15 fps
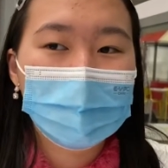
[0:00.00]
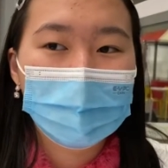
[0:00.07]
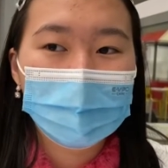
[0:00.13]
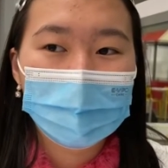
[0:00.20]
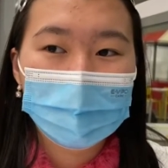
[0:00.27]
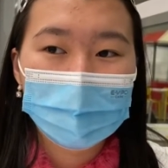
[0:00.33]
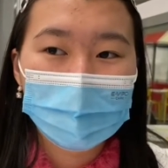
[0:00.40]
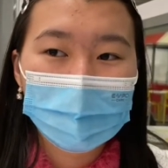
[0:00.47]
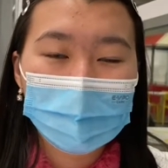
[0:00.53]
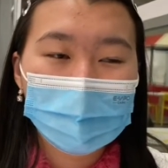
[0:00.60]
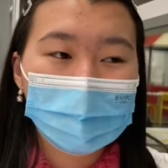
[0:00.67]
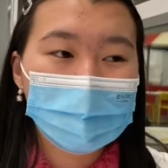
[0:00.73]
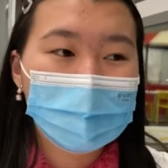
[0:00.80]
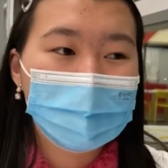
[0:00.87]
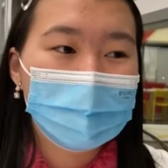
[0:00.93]
and it's
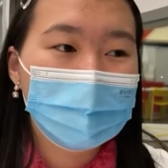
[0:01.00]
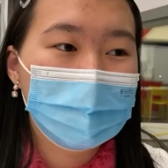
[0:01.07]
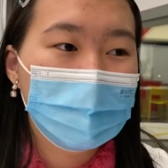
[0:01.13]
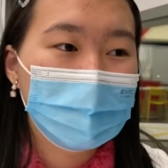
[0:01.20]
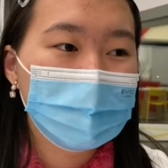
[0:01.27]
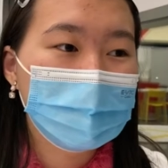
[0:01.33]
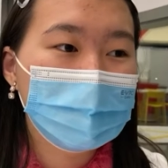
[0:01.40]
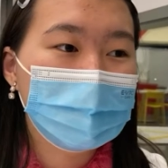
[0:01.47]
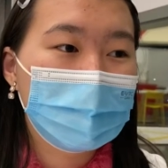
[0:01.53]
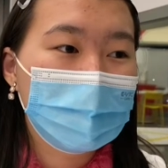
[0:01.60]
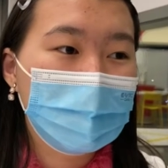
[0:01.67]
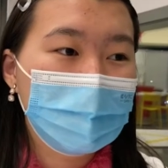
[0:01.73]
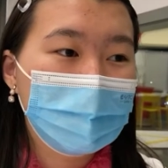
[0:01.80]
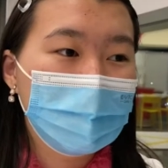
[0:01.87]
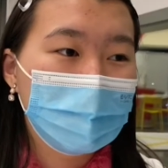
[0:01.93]
going to make society
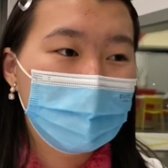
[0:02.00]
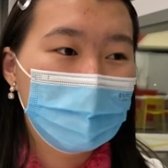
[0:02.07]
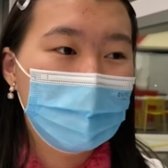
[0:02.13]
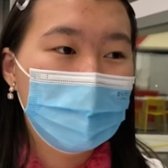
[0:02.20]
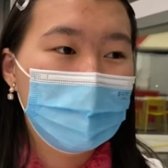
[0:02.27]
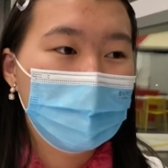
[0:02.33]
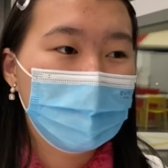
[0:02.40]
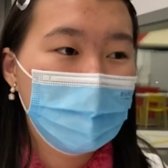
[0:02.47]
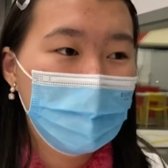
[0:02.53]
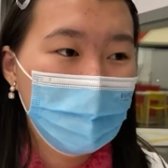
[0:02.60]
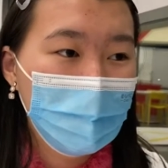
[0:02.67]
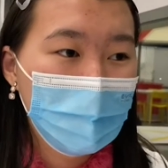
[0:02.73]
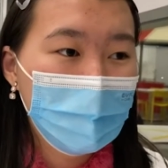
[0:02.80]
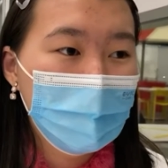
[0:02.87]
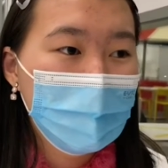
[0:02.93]
more angry.
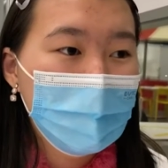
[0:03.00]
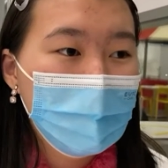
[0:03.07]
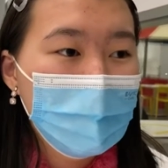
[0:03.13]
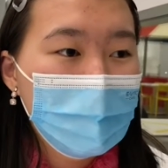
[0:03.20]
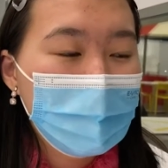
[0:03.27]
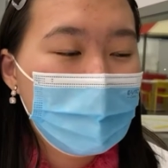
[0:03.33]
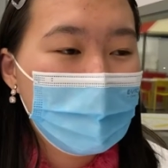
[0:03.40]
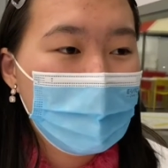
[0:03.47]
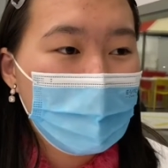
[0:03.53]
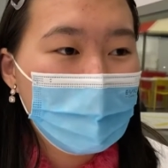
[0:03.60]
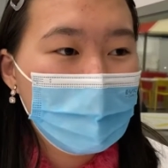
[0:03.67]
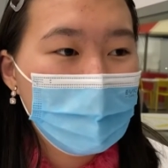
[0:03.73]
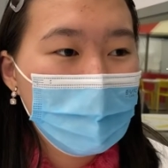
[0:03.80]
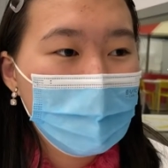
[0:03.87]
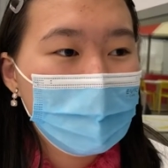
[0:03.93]
But I
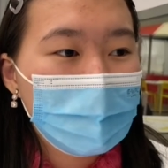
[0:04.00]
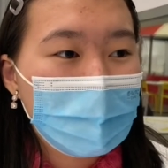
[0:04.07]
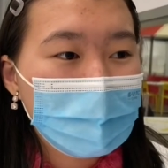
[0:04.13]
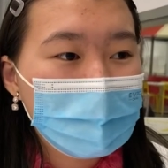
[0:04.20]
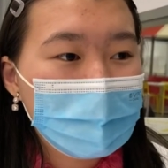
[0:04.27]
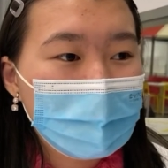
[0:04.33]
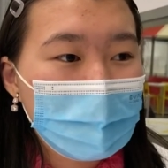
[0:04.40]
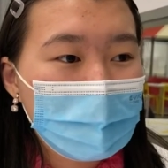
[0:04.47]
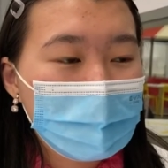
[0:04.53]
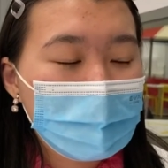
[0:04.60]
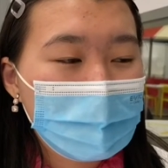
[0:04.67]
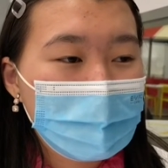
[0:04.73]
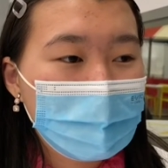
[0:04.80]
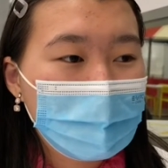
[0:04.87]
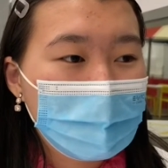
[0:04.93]
think the best way is
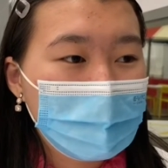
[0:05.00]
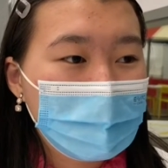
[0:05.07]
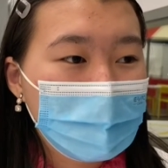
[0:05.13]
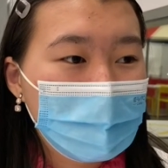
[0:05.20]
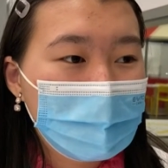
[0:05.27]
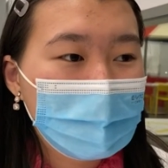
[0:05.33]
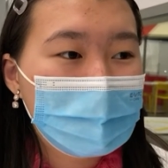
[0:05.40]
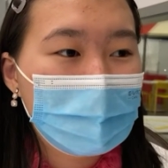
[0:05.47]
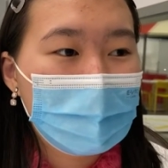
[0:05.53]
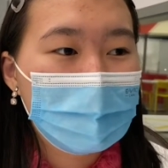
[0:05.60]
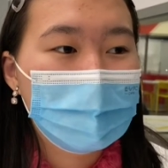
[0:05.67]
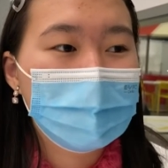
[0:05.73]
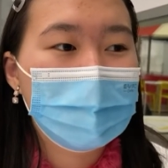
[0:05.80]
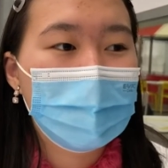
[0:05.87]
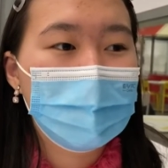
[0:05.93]
to just
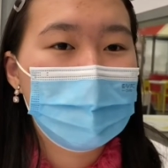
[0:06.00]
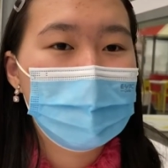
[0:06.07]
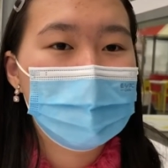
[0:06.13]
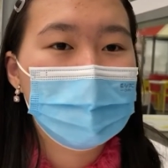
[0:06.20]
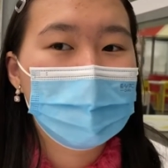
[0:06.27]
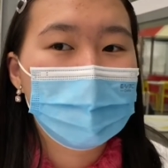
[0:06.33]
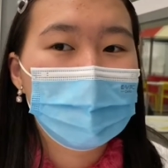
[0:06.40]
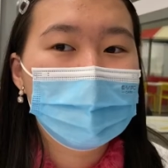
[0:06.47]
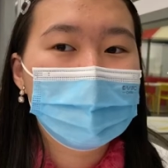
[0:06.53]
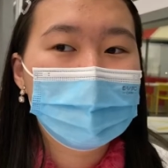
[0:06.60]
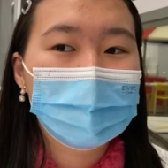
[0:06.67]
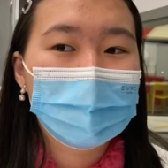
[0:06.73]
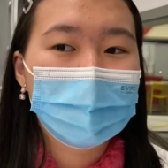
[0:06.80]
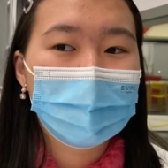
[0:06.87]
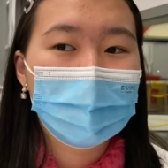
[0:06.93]
educate people who are
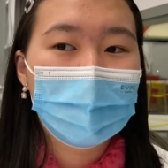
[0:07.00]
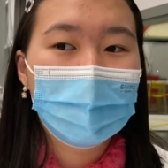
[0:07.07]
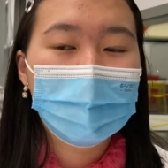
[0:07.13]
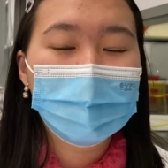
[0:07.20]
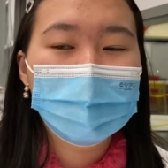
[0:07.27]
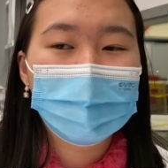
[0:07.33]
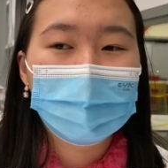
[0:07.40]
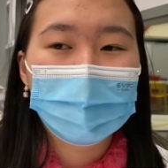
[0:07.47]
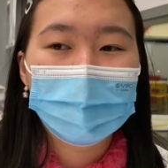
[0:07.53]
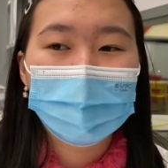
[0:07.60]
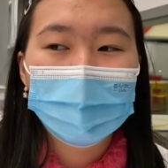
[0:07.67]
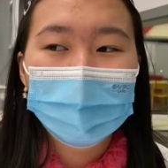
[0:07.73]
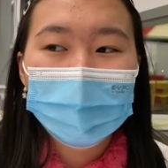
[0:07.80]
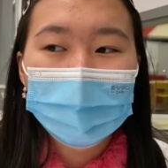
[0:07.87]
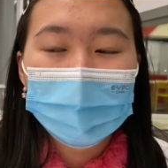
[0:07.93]
civilized and
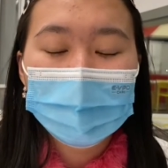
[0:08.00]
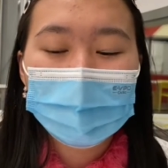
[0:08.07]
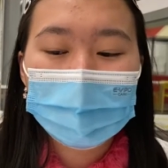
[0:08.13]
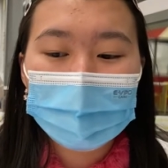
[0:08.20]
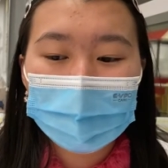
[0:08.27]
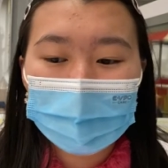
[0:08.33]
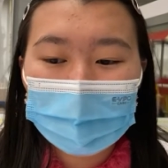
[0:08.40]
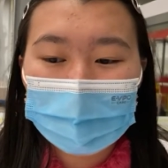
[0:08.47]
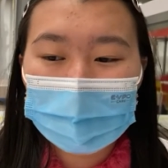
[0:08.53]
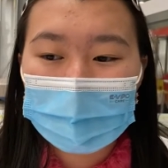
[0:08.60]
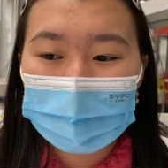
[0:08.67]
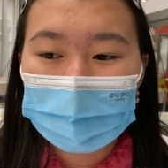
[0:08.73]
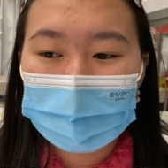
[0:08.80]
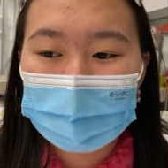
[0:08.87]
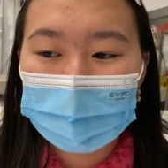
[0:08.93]
students in
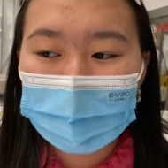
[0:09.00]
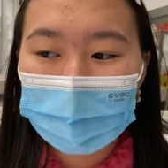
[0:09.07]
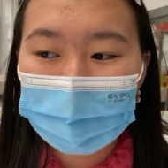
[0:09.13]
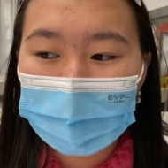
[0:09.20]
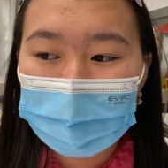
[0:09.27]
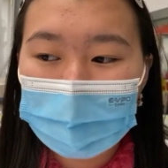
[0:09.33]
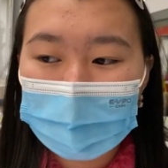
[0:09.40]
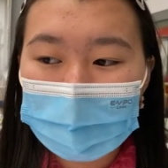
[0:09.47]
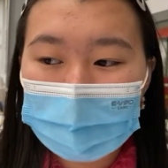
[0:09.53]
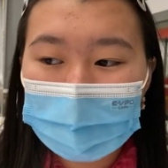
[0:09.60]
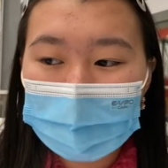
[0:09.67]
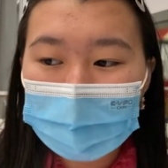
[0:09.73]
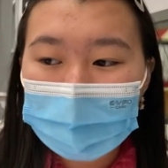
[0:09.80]
school, because